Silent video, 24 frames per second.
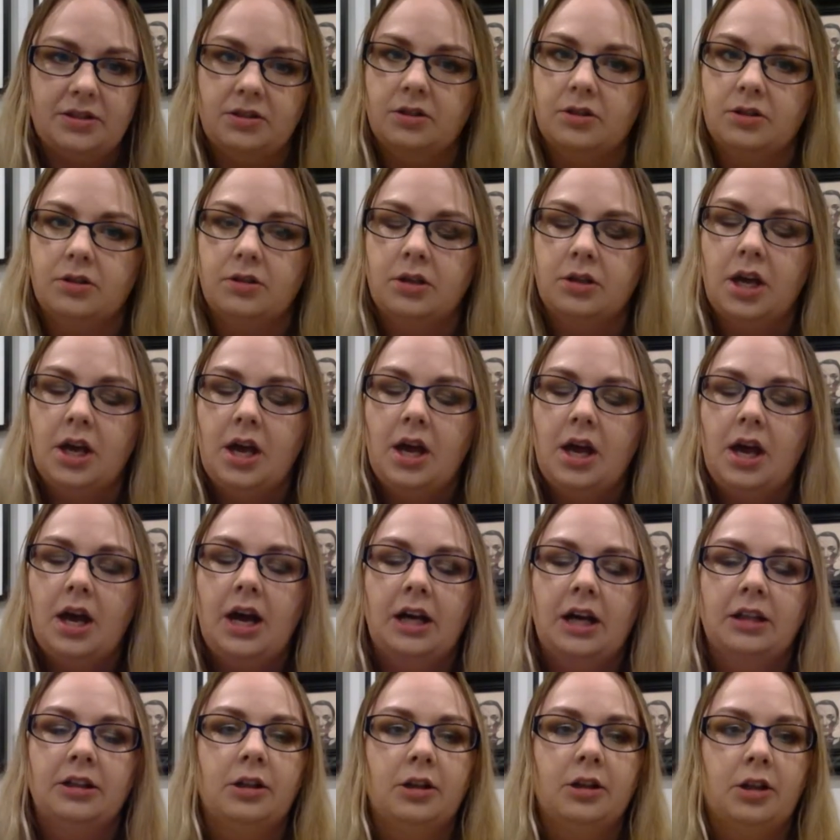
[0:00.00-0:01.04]

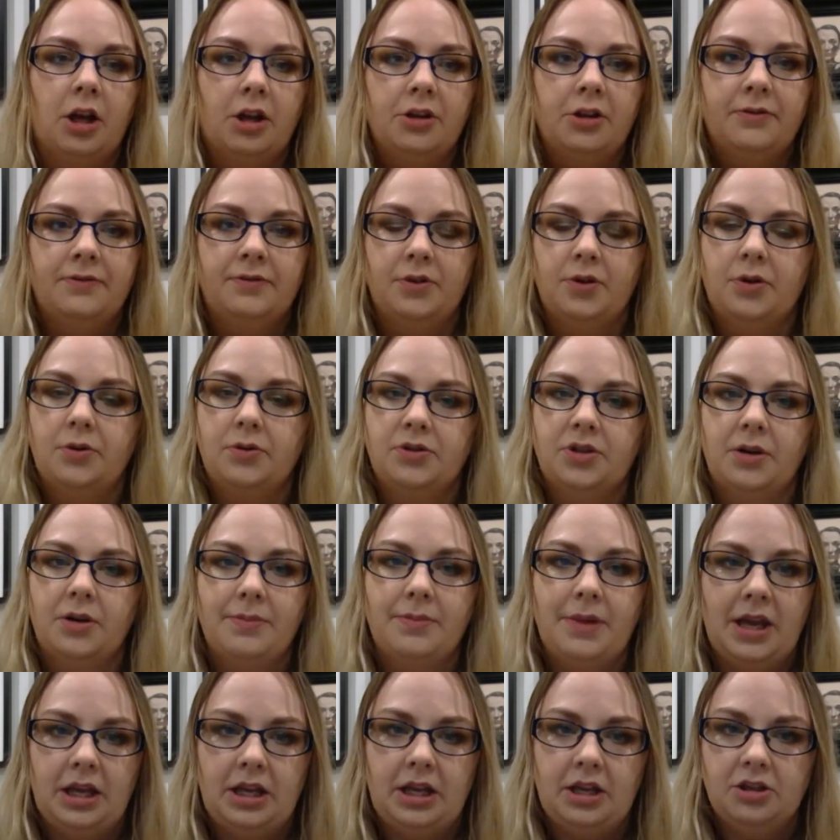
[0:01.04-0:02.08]
And a lot of those are
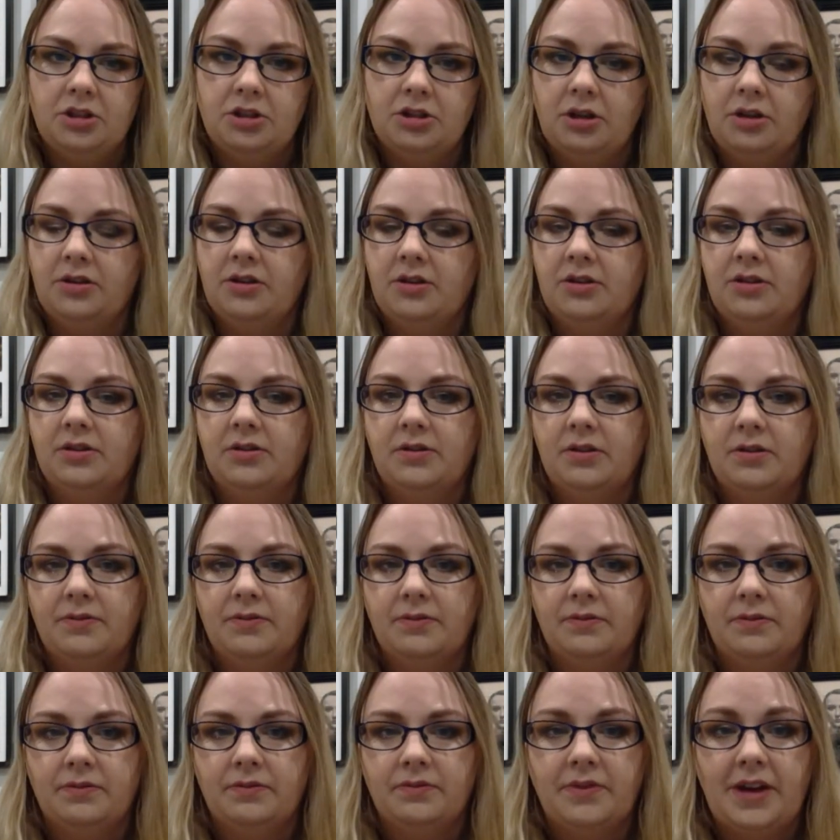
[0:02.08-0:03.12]
making sure that the
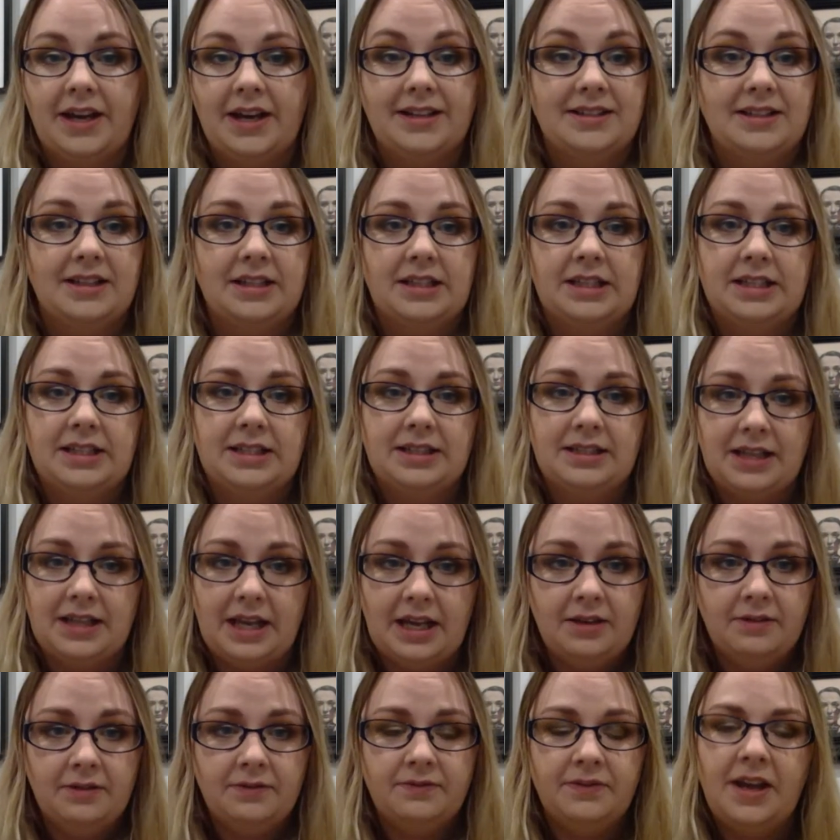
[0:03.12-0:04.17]
vaccine is
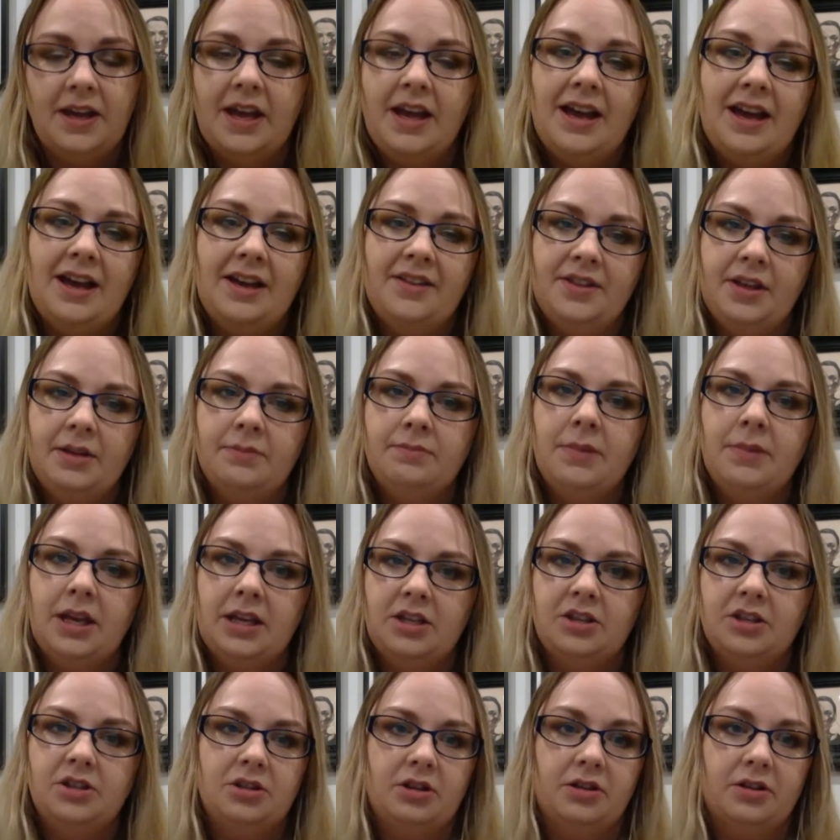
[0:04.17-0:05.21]
safe and then
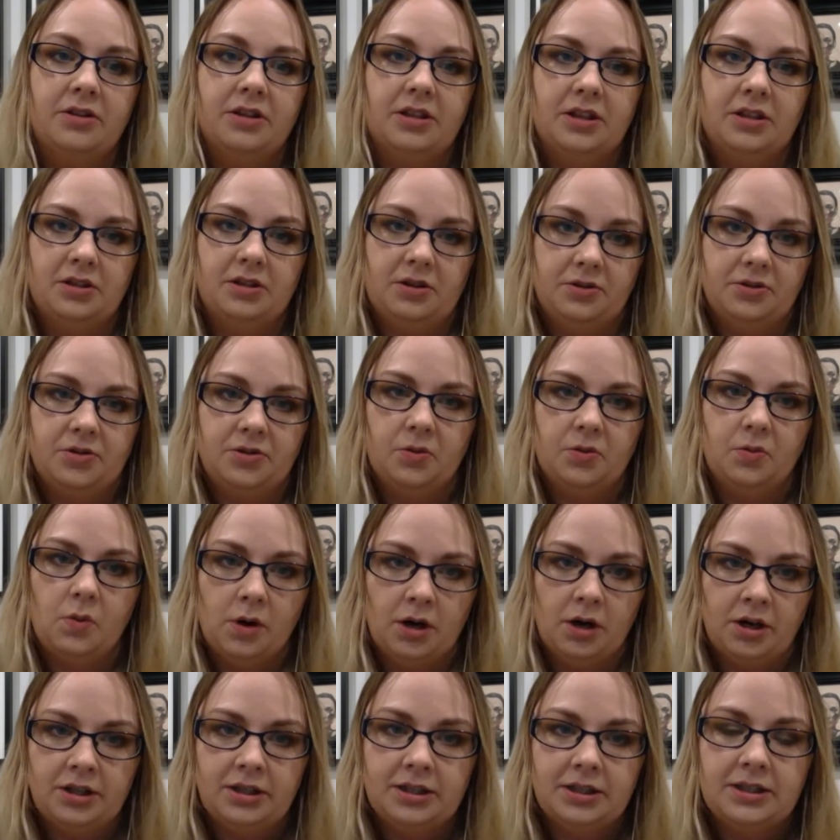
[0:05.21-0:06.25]
making sure that it also
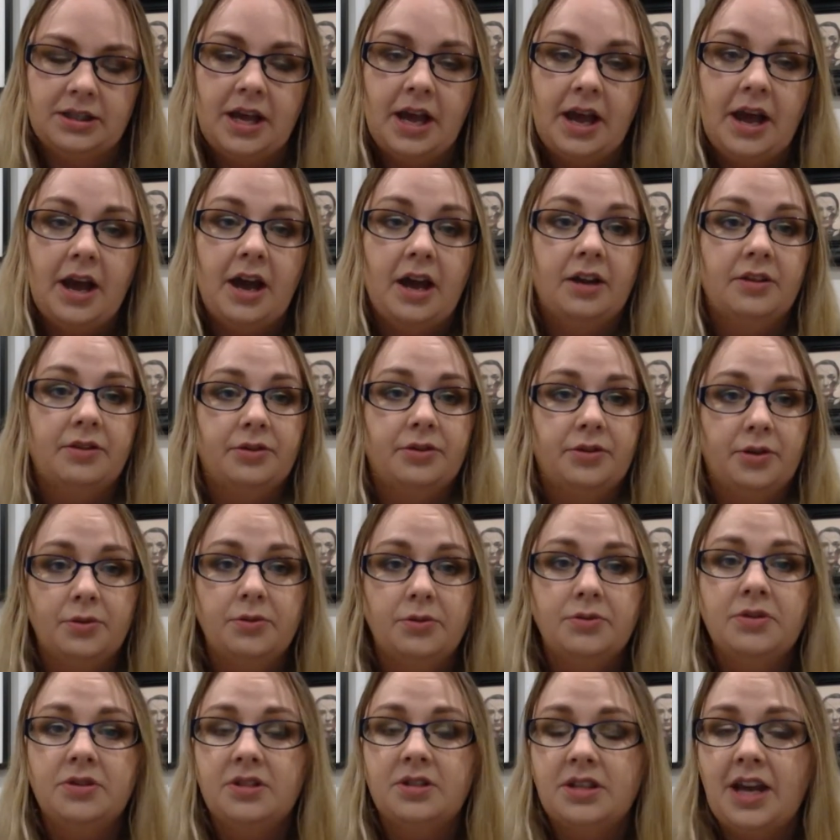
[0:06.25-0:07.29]
works. And
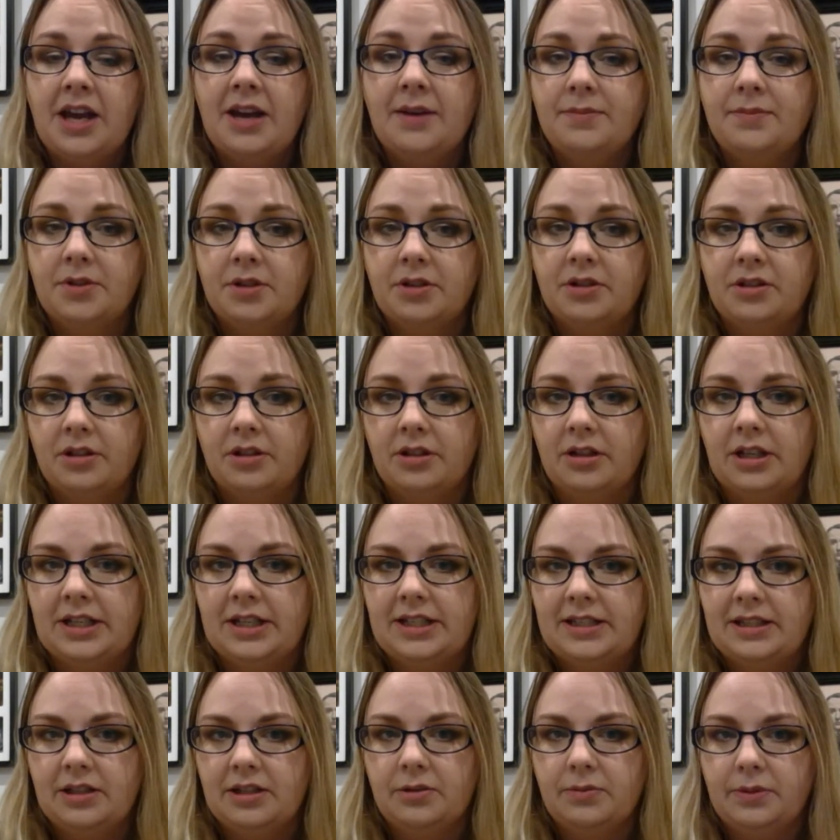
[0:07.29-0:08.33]
those steps are certainly
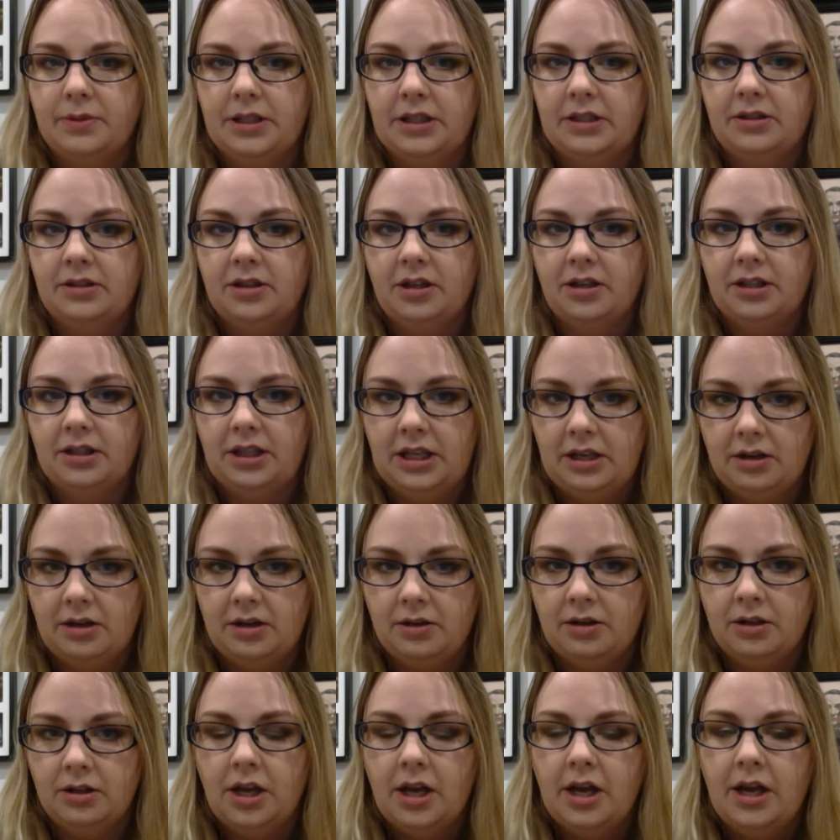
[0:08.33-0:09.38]
still being done
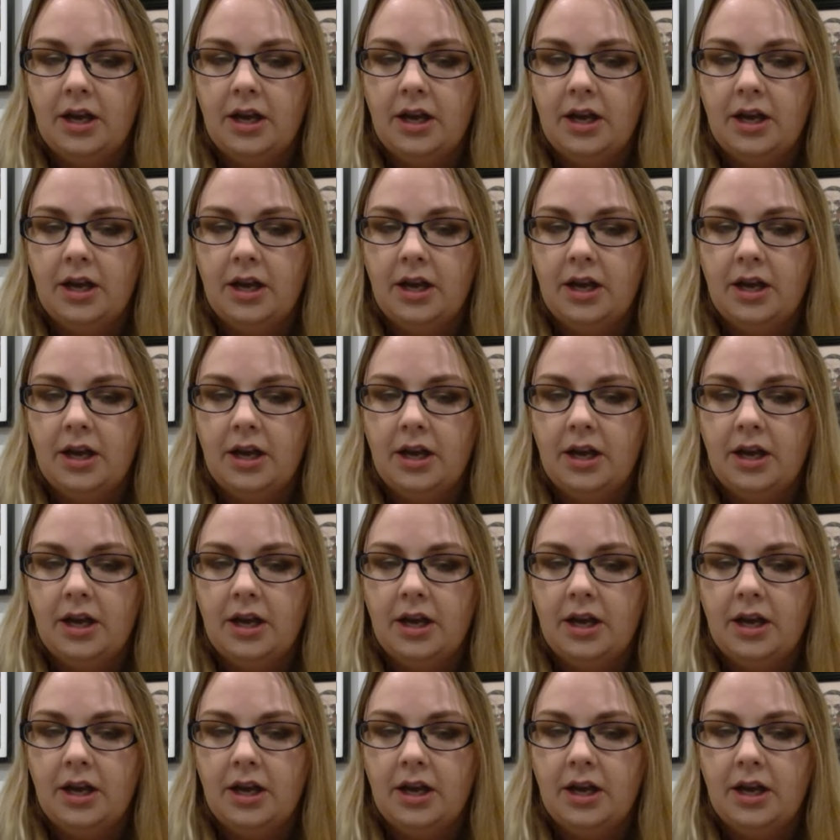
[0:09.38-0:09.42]
here.